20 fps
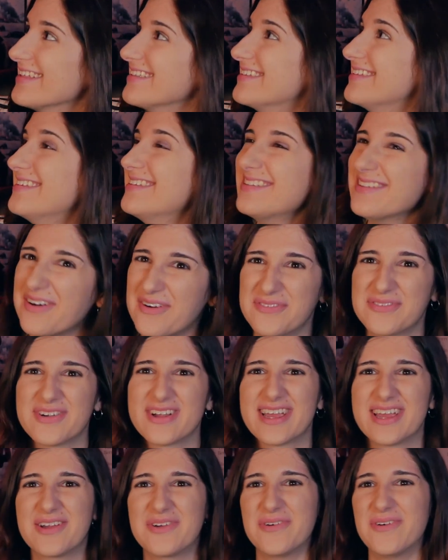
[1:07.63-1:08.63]
so
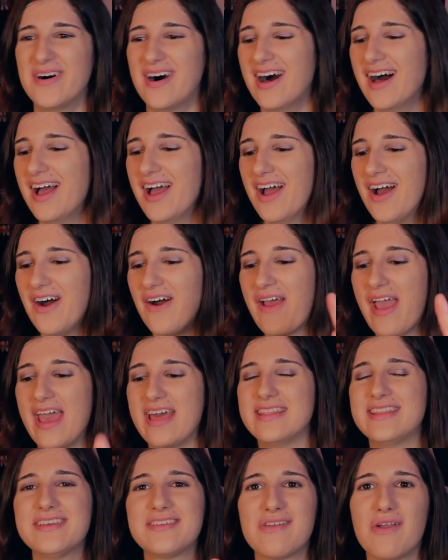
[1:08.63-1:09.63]
freaking cool.
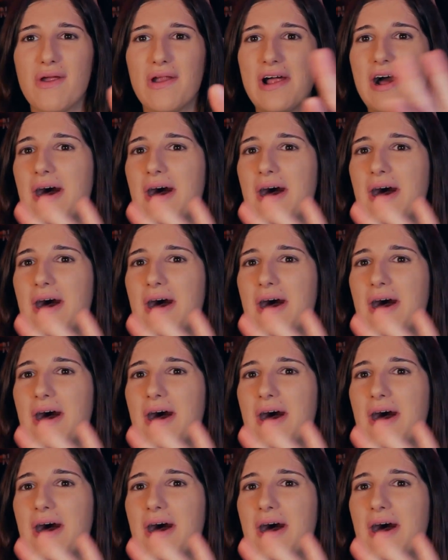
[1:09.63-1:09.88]
Okay, these are our